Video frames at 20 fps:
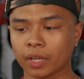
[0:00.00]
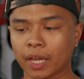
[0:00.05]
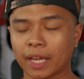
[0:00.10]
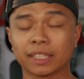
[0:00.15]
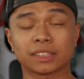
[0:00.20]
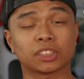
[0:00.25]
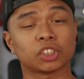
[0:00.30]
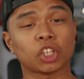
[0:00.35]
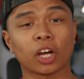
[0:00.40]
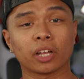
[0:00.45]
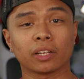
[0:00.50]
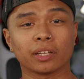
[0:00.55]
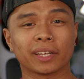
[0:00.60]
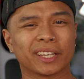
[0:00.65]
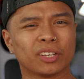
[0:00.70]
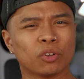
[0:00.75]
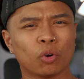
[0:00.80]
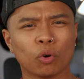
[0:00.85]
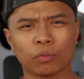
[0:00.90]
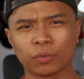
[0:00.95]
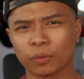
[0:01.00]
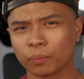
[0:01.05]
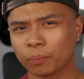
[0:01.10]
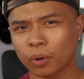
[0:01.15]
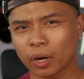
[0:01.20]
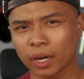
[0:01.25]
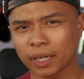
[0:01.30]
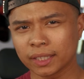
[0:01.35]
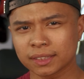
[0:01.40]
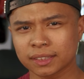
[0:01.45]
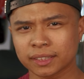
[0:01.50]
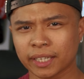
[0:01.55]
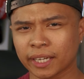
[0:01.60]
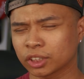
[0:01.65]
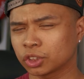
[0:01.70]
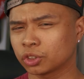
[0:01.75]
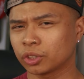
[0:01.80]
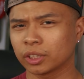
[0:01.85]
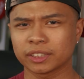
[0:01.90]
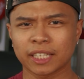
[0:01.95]
And it's not like an overpriced
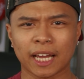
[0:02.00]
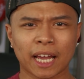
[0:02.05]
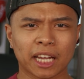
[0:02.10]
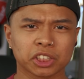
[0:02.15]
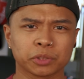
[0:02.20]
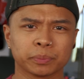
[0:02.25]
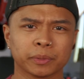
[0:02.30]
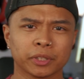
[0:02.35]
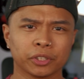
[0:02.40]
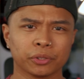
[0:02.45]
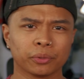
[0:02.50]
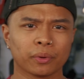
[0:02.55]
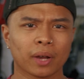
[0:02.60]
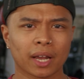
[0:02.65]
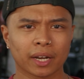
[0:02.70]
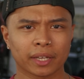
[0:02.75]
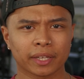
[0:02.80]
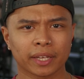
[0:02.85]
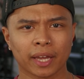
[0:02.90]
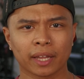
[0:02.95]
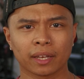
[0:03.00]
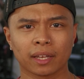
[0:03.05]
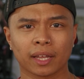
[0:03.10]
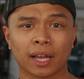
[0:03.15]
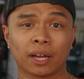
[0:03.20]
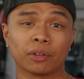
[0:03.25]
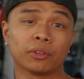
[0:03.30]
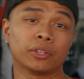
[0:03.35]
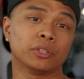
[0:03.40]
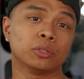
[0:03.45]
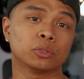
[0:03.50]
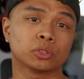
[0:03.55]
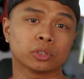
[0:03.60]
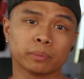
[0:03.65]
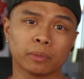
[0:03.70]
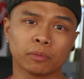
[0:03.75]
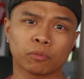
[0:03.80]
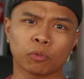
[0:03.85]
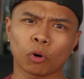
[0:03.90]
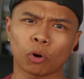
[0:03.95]
extra attachment that you gotta get like how they used to
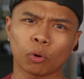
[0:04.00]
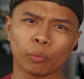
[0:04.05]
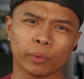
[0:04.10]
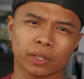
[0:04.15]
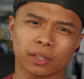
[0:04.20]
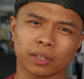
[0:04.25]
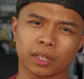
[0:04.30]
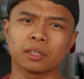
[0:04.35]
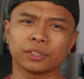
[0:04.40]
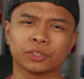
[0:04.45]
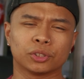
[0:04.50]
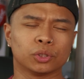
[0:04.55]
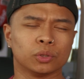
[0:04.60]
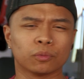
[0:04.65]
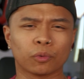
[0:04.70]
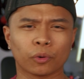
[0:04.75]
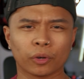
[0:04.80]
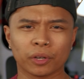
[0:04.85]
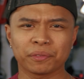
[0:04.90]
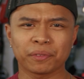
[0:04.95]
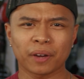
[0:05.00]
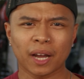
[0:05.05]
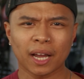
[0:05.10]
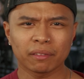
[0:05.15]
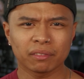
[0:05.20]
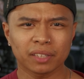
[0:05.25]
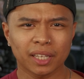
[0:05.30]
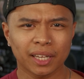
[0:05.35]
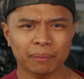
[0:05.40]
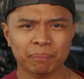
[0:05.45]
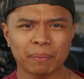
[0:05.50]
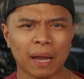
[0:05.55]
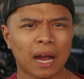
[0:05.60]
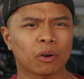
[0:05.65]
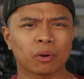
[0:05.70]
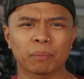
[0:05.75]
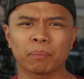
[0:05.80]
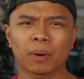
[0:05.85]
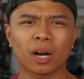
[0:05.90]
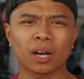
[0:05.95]
before with the TOMB45 like
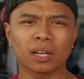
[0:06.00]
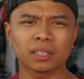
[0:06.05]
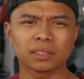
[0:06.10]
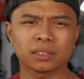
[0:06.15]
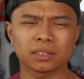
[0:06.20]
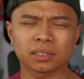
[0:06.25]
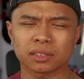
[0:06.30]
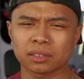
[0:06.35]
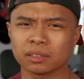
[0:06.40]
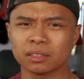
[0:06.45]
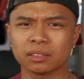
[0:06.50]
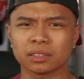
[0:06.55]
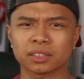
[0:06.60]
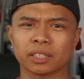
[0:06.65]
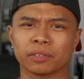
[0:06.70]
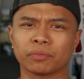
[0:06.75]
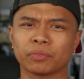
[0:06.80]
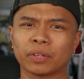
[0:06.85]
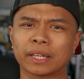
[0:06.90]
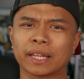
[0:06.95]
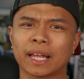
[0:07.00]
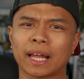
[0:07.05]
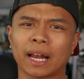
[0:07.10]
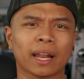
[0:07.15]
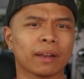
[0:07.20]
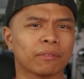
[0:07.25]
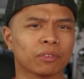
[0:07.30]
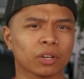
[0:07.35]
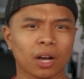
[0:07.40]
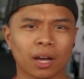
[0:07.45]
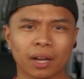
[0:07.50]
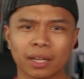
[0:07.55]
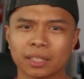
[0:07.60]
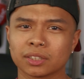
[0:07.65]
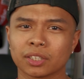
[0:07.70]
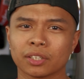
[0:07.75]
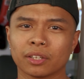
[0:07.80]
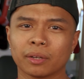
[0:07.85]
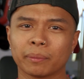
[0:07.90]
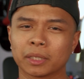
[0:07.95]
power pods and stuff like that. I never got
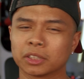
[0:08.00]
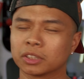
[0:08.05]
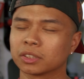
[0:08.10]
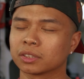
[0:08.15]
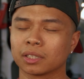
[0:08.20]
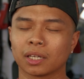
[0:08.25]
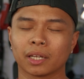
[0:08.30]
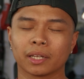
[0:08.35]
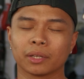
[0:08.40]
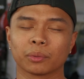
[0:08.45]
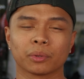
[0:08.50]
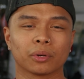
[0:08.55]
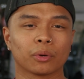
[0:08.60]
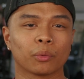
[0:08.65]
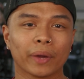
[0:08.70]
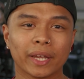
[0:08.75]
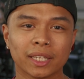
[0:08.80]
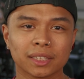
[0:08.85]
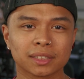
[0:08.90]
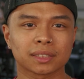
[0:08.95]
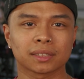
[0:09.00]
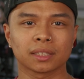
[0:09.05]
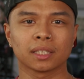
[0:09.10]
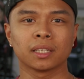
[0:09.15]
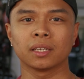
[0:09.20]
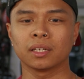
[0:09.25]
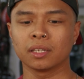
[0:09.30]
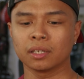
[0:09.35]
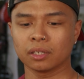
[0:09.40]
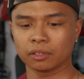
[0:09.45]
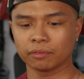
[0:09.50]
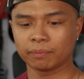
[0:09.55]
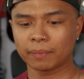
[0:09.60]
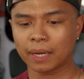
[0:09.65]
into them. I just thought they were a waste of